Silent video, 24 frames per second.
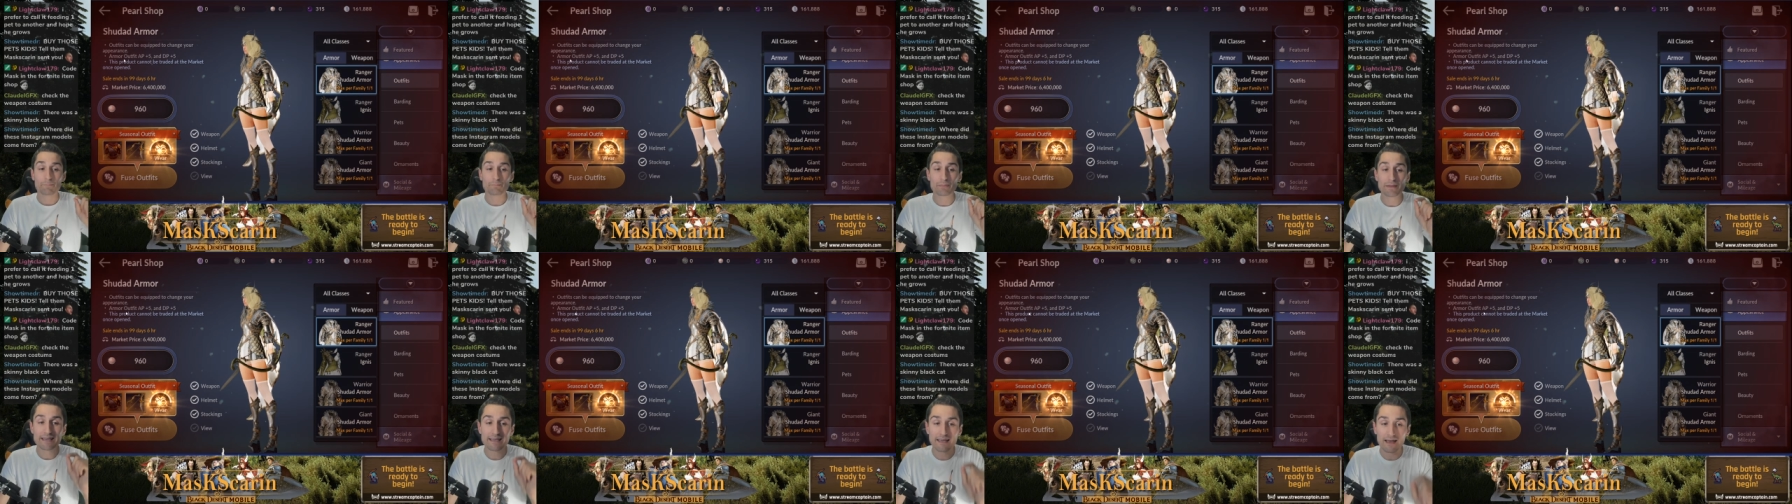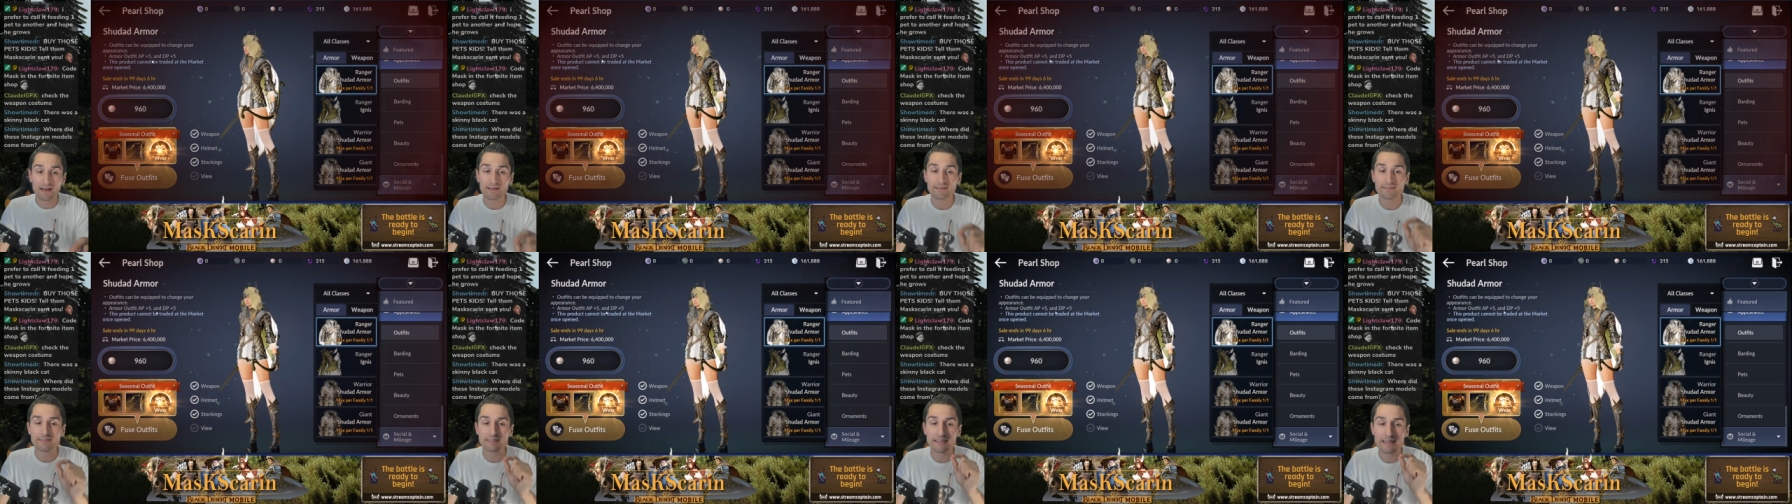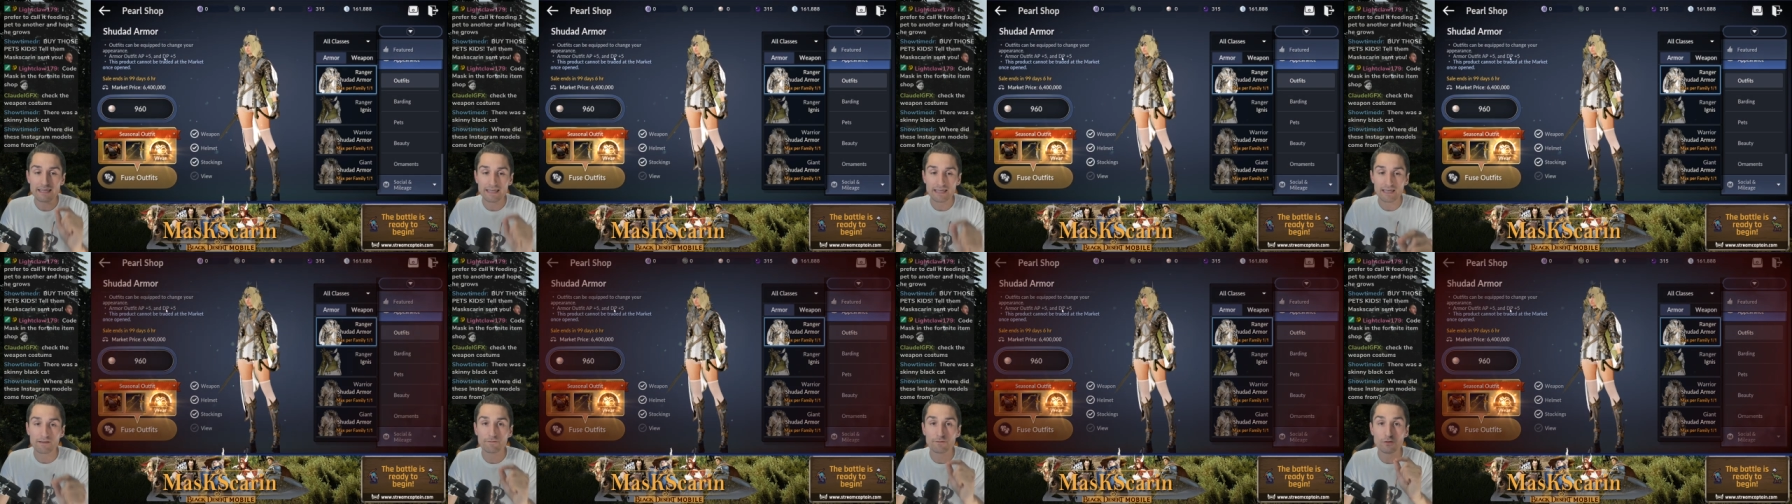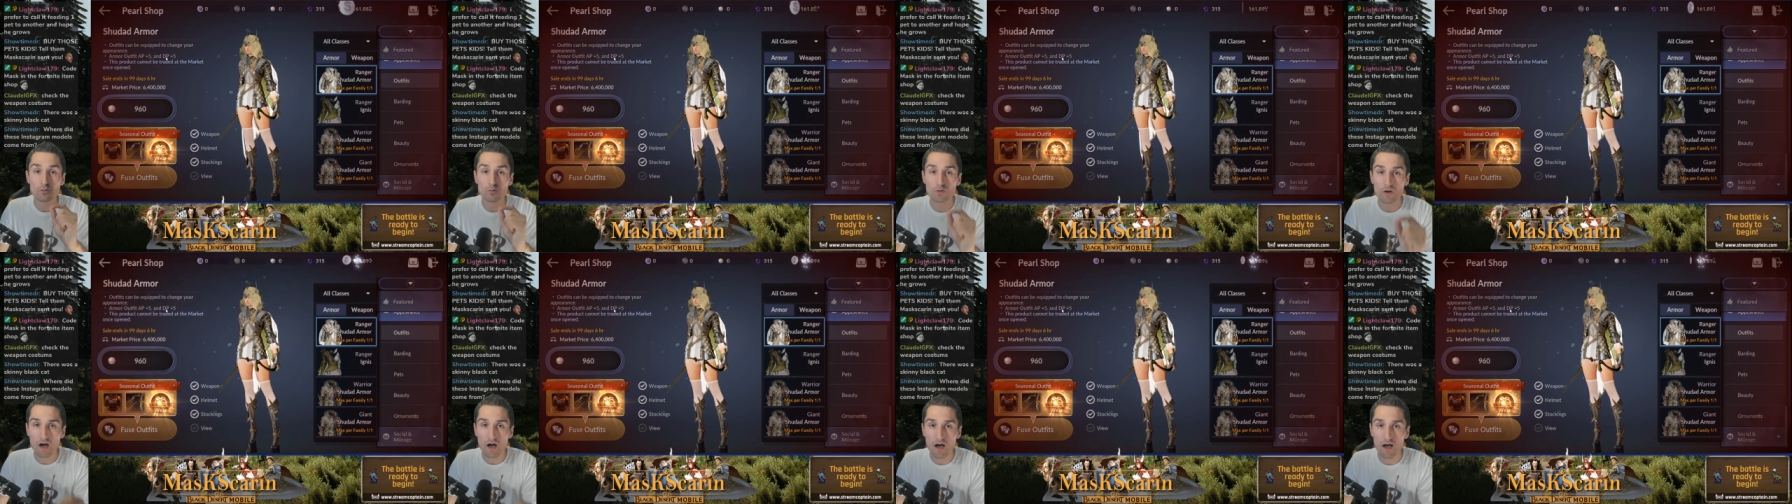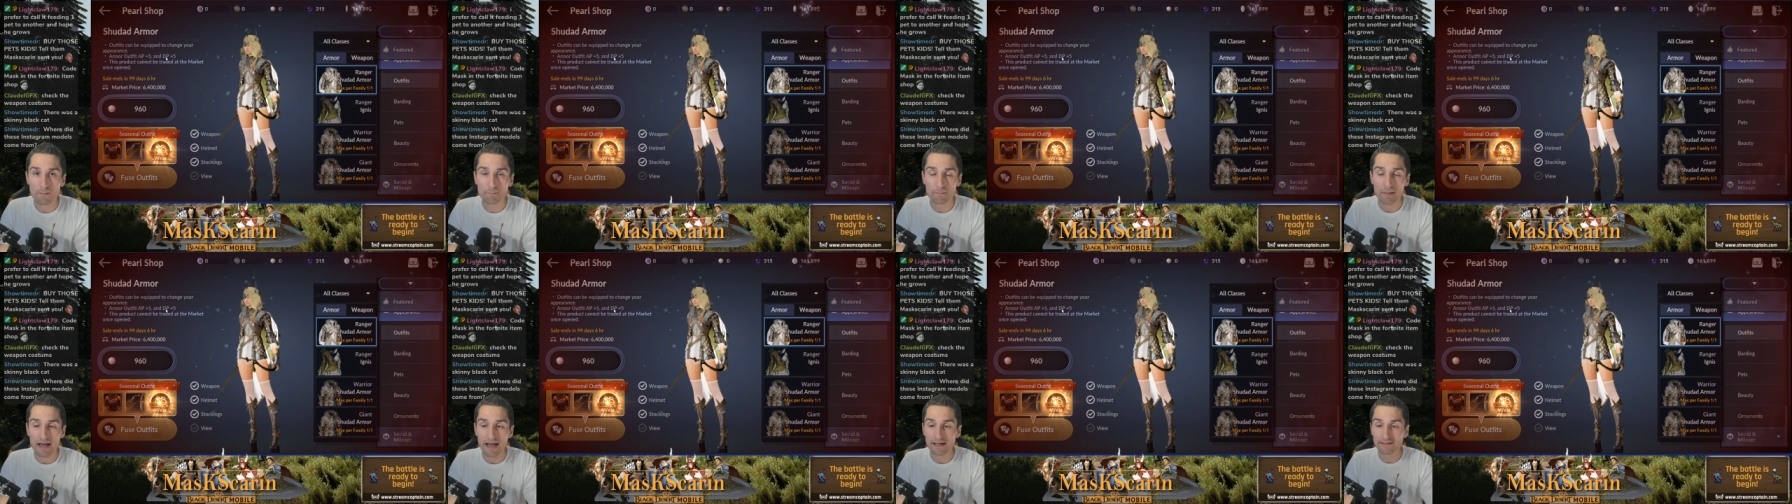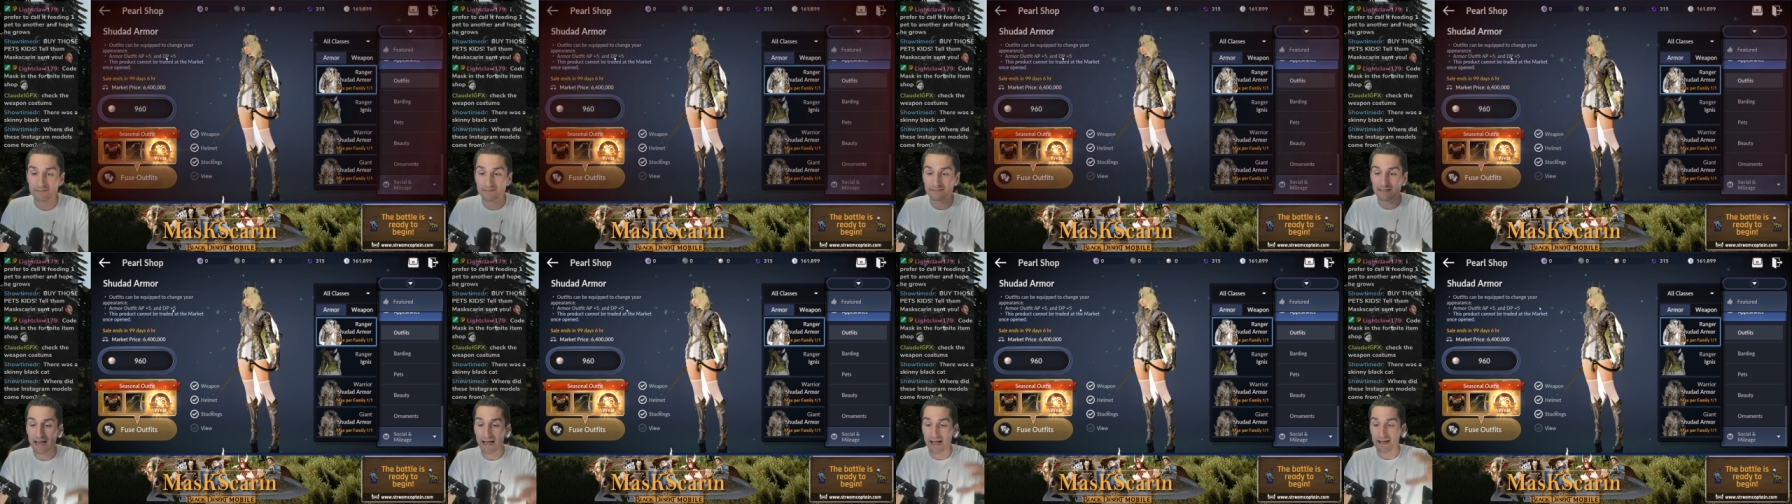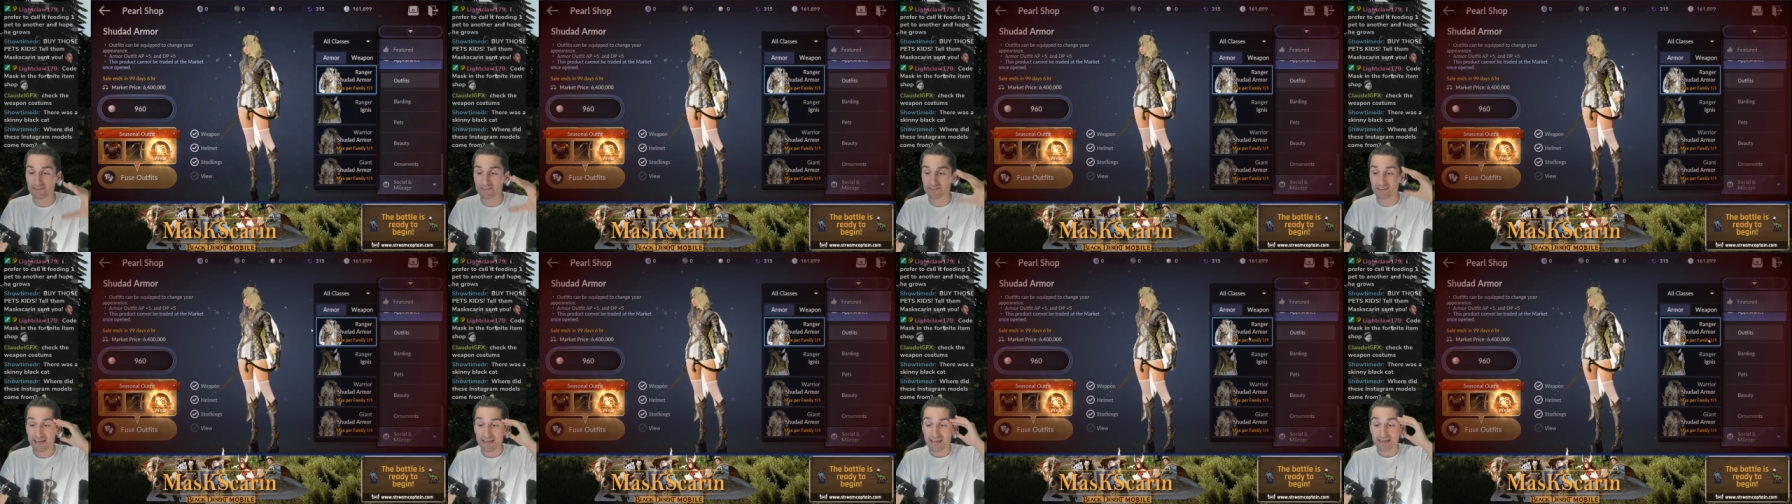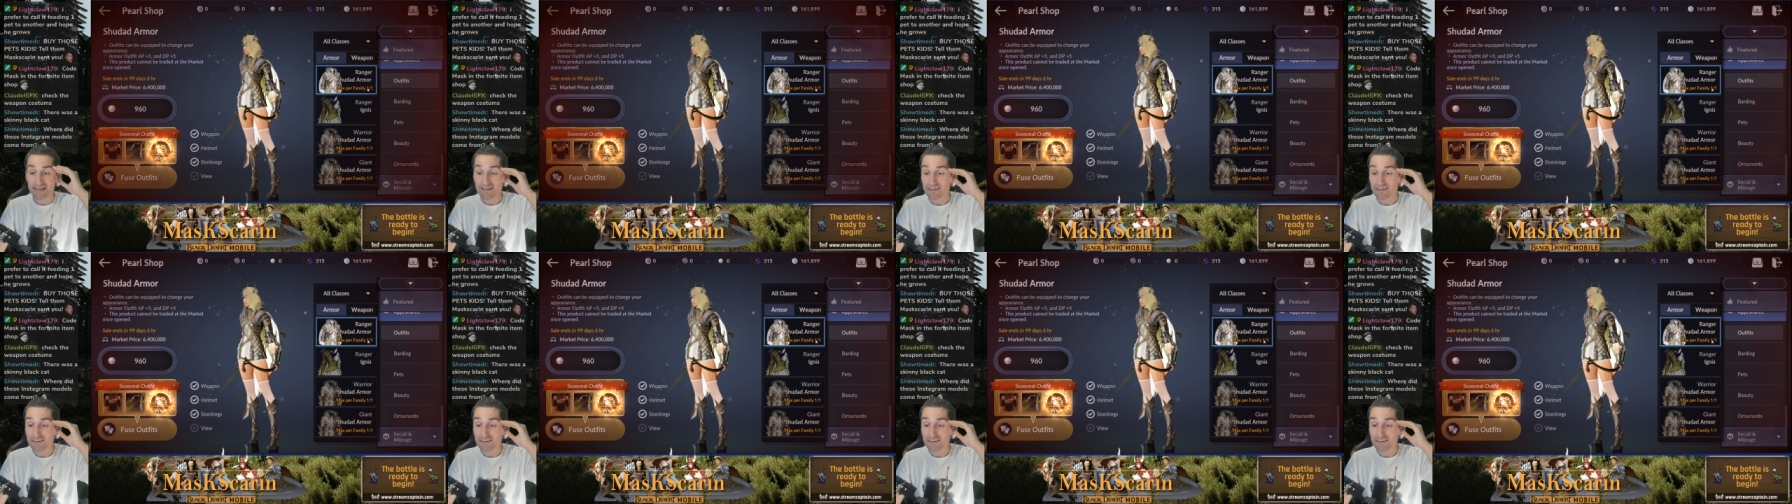because they give you combat stats.